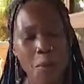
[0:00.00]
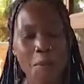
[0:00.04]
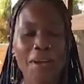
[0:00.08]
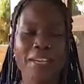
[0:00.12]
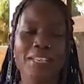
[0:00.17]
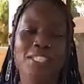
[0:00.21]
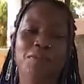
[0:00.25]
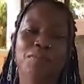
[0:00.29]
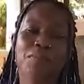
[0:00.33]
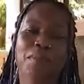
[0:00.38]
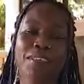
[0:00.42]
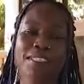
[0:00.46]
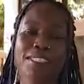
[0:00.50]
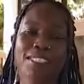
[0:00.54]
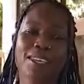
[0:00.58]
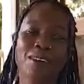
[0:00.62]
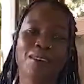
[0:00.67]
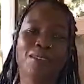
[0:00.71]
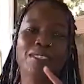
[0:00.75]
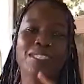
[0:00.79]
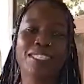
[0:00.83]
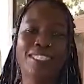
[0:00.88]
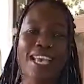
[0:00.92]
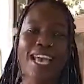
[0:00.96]
much, Pastor
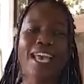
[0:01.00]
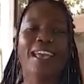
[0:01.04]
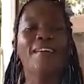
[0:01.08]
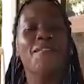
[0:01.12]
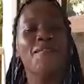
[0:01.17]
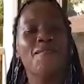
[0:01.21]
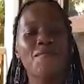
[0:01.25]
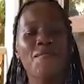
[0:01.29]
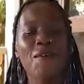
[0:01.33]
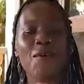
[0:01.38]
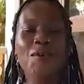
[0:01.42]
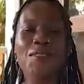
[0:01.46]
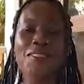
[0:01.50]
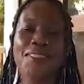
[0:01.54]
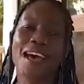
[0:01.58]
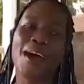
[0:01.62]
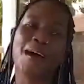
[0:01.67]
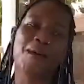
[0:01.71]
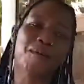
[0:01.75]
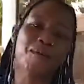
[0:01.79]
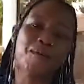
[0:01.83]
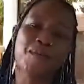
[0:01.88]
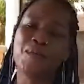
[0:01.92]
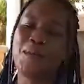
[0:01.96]
Osayi, for
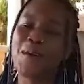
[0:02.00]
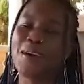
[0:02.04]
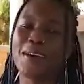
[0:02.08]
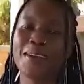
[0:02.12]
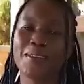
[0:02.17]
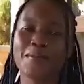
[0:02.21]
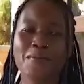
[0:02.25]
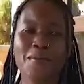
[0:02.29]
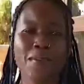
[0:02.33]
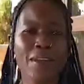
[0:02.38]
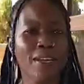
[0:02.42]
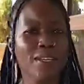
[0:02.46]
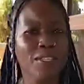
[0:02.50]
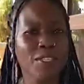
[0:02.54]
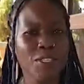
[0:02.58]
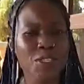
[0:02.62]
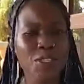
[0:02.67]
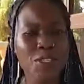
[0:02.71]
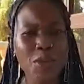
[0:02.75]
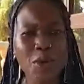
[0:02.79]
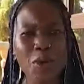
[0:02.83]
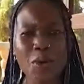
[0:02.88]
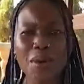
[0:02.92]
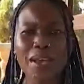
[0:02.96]
that word. We are
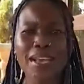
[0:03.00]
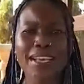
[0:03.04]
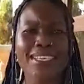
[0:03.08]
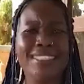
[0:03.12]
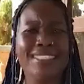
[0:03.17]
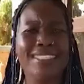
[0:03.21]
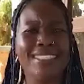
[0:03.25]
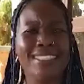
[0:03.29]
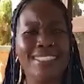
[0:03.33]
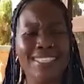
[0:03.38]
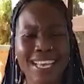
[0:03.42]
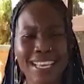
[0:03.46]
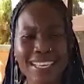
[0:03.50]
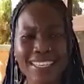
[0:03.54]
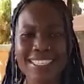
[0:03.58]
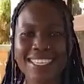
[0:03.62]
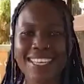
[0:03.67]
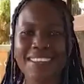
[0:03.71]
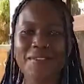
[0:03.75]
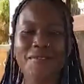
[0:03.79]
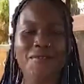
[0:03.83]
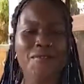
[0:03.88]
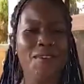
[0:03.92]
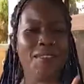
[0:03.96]
so
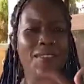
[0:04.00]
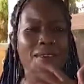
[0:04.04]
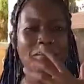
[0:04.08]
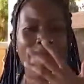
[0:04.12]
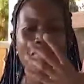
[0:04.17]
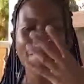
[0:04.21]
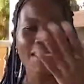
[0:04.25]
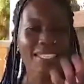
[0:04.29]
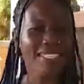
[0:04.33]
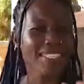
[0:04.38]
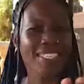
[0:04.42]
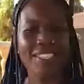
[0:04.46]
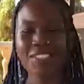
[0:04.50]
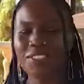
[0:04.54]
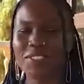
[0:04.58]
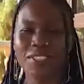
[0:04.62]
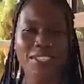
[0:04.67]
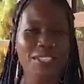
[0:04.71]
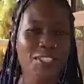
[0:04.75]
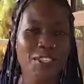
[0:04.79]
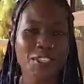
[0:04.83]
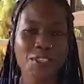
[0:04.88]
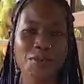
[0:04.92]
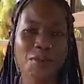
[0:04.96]
excited for the message
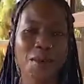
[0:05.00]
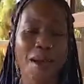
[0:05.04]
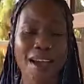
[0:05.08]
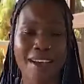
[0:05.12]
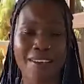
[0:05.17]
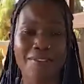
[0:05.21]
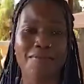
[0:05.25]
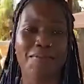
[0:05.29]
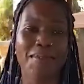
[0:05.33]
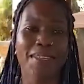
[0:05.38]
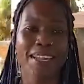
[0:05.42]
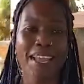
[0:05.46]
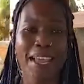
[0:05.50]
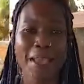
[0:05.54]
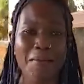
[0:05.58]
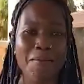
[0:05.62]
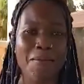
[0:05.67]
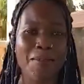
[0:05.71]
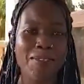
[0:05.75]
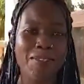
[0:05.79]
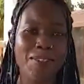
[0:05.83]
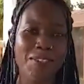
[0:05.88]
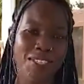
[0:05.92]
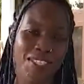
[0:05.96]
that you have been
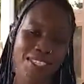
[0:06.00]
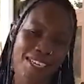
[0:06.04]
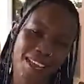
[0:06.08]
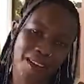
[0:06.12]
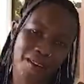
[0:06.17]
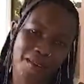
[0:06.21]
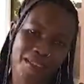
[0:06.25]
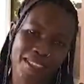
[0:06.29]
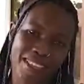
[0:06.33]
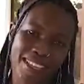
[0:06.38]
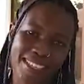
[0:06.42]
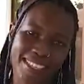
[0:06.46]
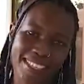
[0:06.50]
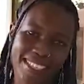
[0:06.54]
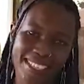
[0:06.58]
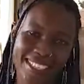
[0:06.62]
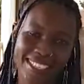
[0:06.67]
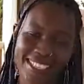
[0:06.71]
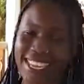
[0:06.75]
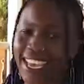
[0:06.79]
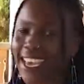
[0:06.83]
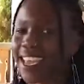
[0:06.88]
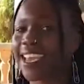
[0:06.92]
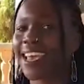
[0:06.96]
able to share with us
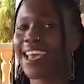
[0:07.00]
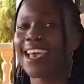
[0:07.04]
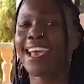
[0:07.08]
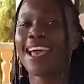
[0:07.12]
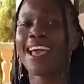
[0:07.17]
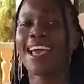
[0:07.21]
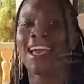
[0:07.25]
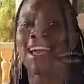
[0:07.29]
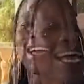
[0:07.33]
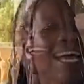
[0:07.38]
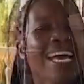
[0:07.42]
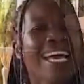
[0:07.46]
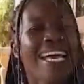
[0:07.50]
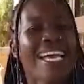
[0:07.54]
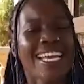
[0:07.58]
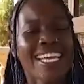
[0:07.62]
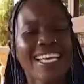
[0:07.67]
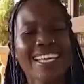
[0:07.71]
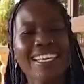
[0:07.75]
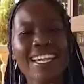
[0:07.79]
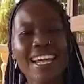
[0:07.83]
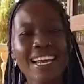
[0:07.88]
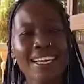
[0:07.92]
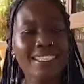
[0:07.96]
today.
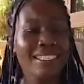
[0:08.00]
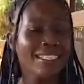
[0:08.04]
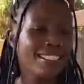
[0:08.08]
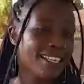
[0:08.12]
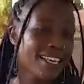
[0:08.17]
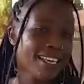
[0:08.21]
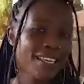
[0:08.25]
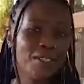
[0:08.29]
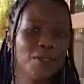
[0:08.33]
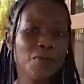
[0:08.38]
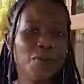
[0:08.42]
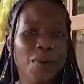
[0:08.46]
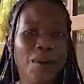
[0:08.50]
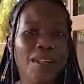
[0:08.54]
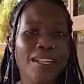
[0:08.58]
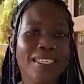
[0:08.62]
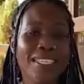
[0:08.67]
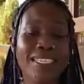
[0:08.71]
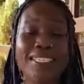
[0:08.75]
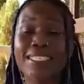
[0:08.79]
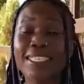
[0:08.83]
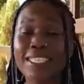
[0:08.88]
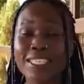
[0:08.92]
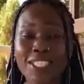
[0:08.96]
In our today's world,
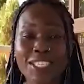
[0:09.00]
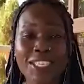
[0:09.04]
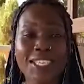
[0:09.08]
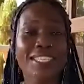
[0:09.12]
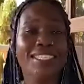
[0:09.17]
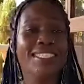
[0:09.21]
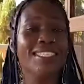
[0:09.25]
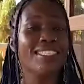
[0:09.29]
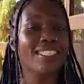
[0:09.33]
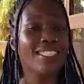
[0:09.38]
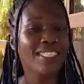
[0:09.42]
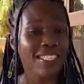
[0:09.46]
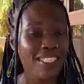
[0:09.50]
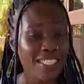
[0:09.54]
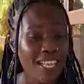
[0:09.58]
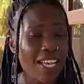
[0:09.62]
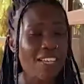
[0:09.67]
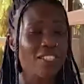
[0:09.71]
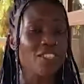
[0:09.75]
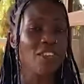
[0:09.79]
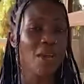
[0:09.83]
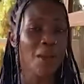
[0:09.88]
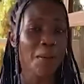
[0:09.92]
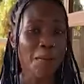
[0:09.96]
addiction is
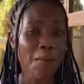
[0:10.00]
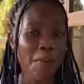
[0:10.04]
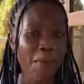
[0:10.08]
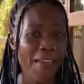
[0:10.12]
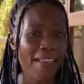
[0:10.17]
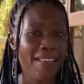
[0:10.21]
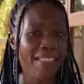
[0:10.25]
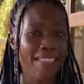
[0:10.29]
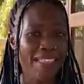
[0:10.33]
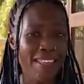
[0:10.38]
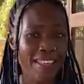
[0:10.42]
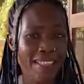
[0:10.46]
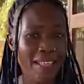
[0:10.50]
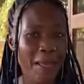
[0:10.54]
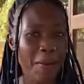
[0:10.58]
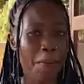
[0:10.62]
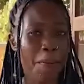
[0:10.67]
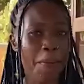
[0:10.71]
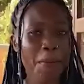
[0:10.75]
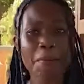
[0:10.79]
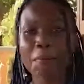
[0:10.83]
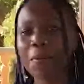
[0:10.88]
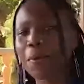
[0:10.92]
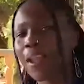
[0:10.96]
such a big thing that
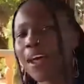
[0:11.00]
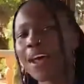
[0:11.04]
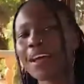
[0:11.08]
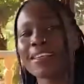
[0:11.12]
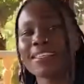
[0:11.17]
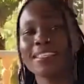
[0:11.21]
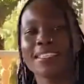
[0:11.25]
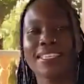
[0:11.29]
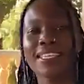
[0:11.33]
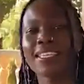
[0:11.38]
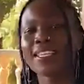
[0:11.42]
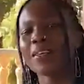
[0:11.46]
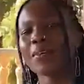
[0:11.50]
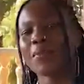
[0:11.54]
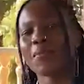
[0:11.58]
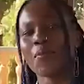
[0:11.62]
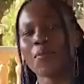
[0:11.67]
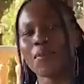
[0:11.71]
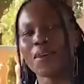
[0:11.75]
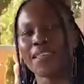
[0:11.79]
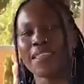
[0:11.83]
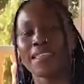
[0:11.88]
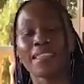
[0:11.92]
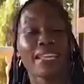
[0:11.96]
people are dealing
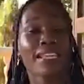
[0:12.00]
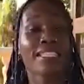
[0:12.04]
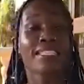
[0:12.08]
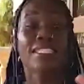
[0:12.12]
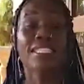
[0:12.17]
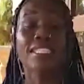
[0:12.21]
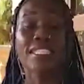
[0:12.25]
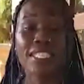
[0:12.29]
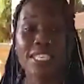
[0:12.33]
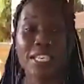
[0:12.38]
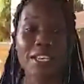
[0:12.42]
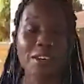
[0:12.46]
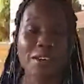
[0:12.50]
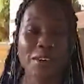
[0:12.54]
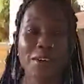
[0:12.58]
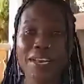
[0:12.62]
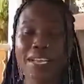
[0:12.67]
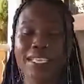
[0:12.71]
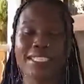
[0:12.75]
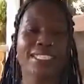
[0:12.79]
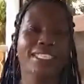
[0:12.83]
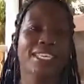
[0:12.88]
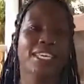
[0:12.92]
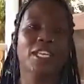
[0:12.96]
with. In
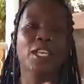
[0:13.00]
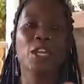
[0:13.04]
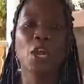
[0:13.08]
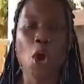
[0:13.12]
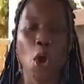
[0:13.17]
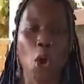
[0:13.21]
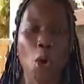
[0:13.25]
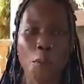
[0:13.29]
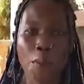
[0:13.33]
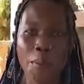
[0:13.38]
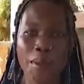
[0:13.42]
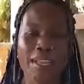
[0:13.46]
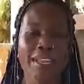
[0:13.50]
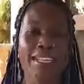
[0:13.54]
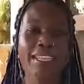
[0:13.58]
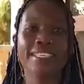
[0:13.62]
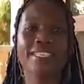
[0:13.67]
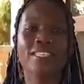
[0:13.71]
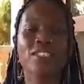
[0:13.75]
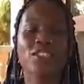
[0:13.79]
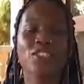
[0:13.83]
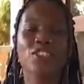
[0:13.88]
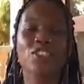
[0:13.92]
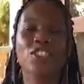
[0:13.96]
secret, in open,
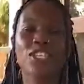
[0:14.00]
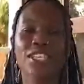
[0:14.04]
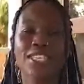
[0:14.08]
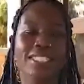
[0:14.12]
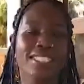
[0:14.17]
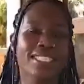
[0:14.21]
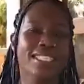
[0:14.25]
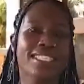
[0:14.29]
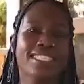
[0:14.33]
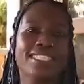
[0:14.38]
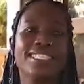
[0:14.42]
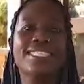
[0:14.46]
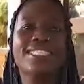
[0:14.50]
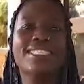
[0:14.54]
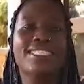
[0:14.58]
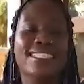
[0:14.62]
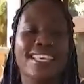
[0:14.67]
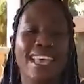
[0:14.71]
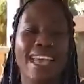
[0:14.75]
it is just, it's, it's